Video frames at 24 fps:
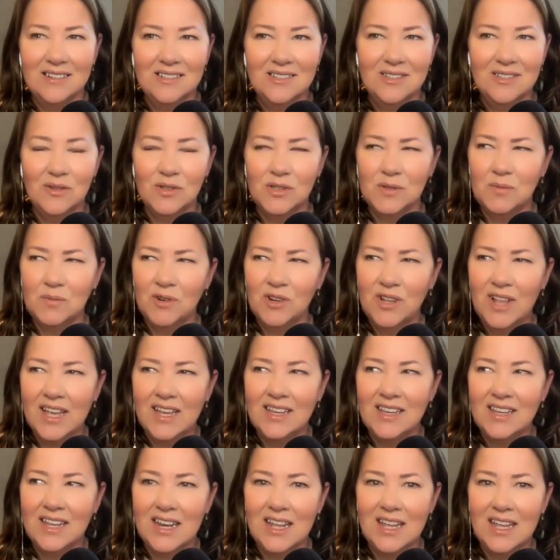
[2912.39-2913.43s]
So it was more
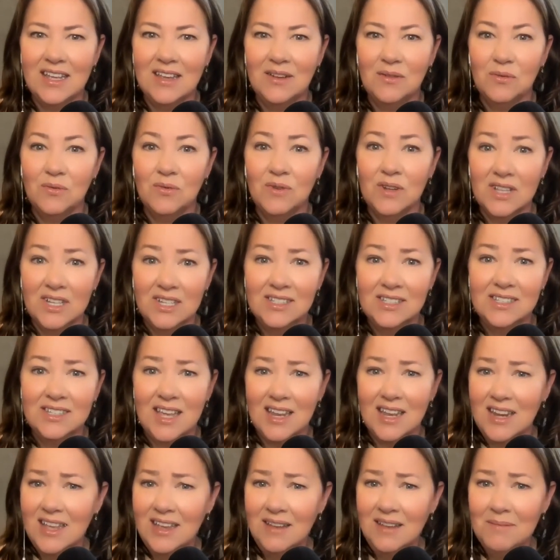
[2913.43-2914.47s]
like getting really
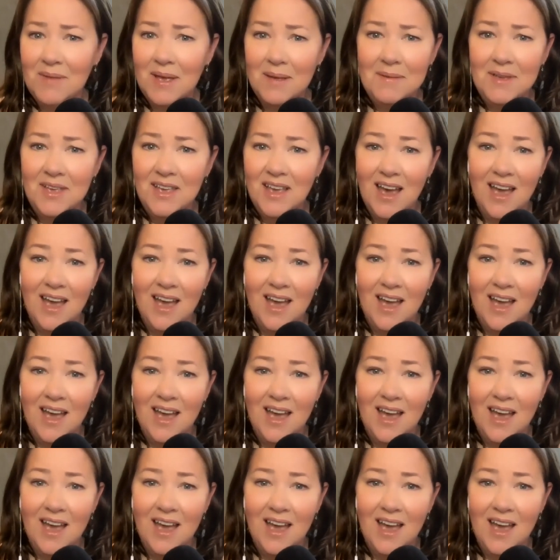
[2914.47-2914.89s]
skinny, maybe.